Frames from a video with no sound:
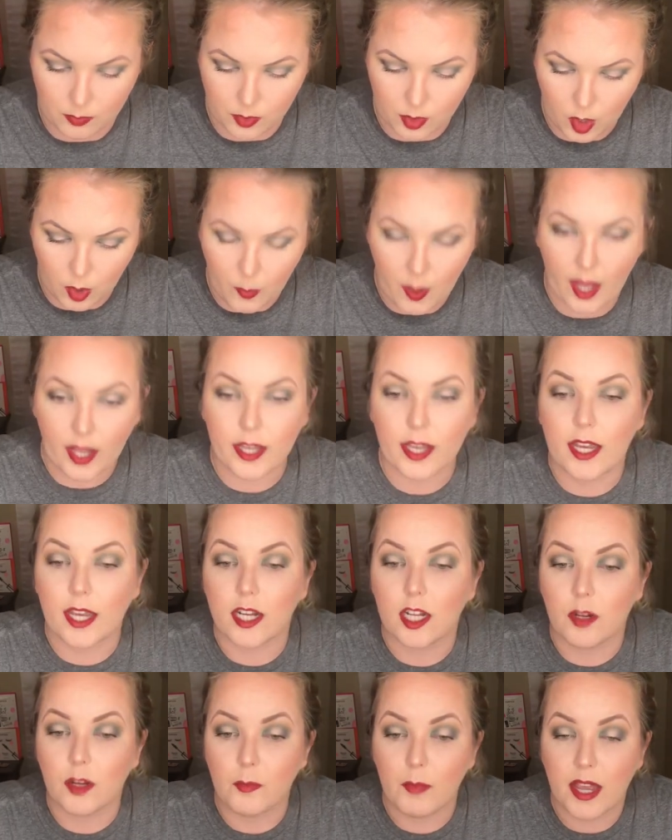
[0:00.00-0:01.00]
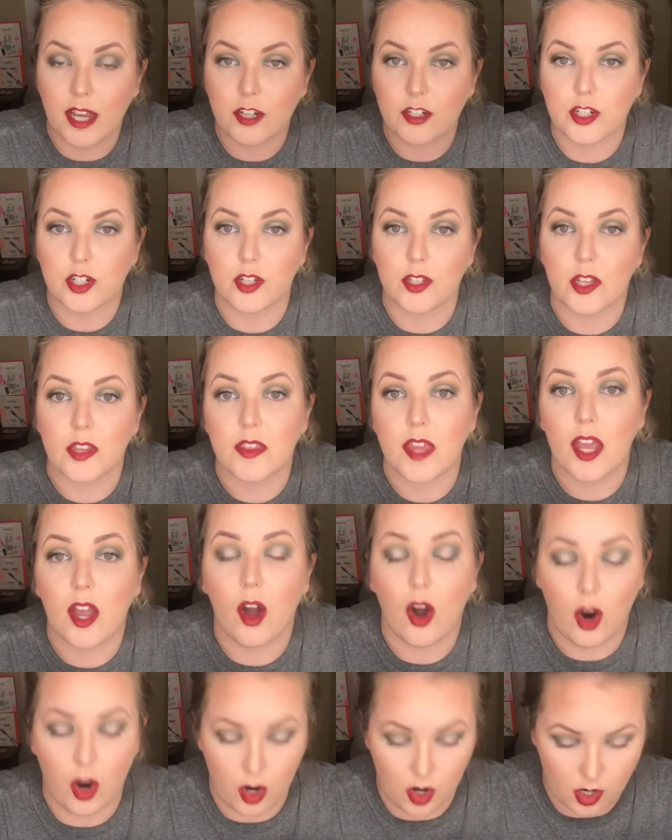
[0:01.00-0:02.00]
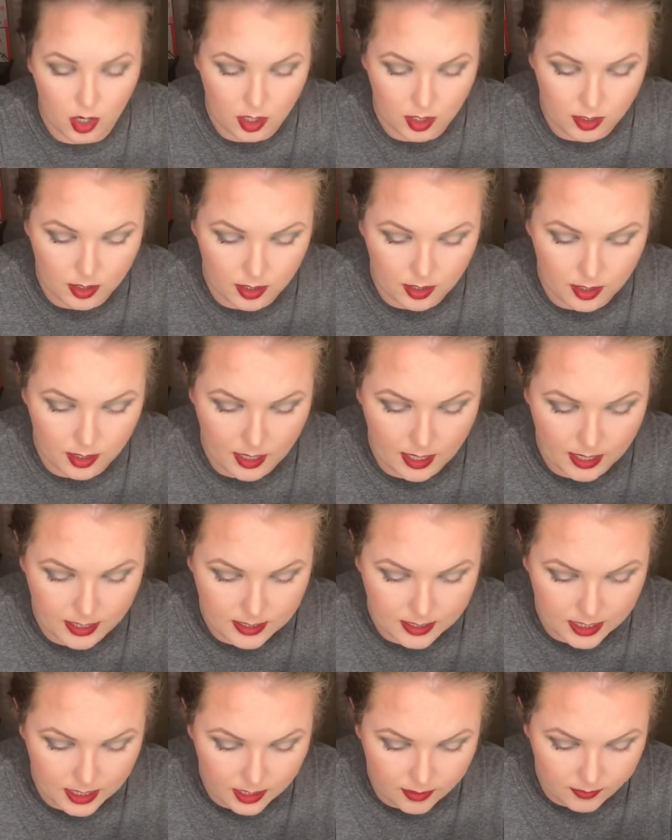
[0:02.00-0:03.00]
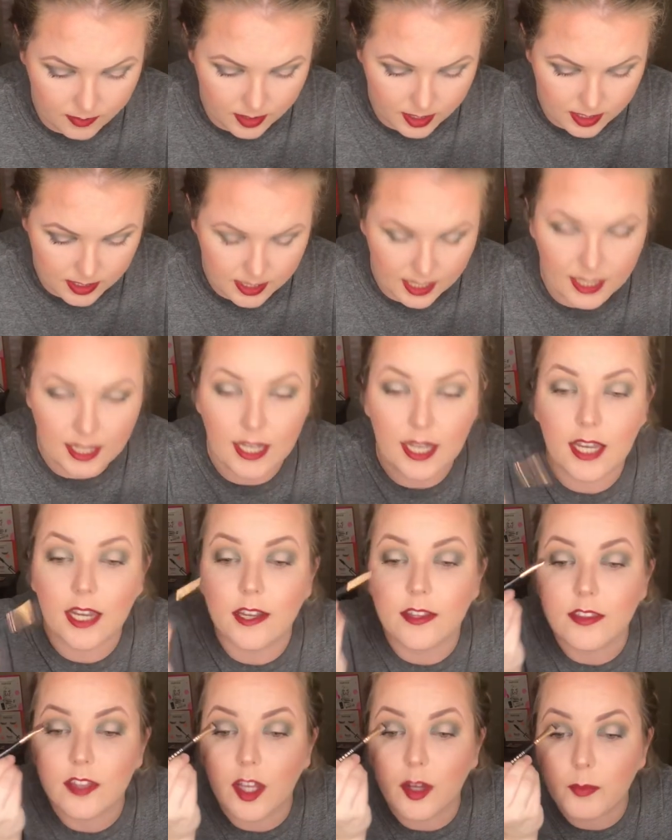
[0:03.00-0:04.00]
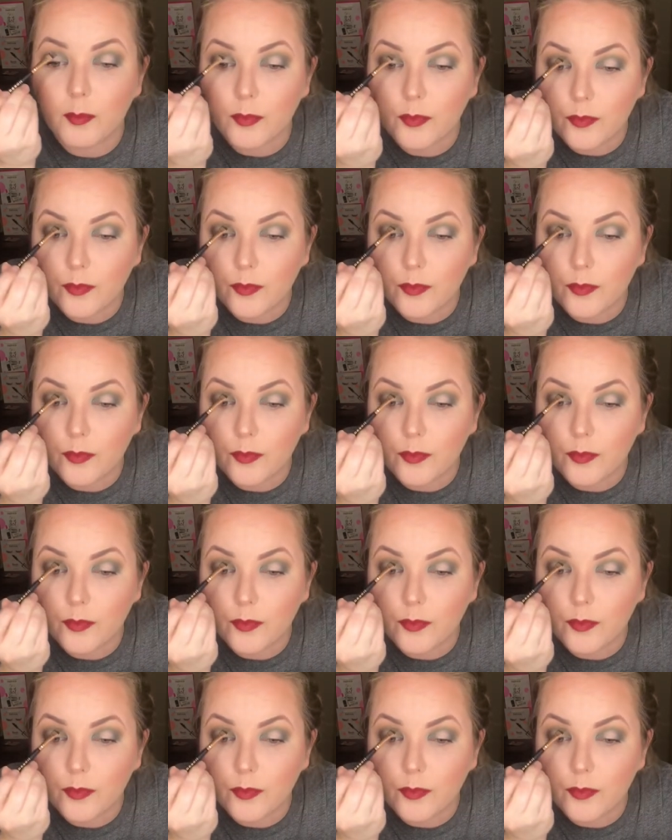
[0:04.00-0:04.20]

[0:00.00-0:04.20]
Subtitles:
go back in and make sure that they are as even as I can get them.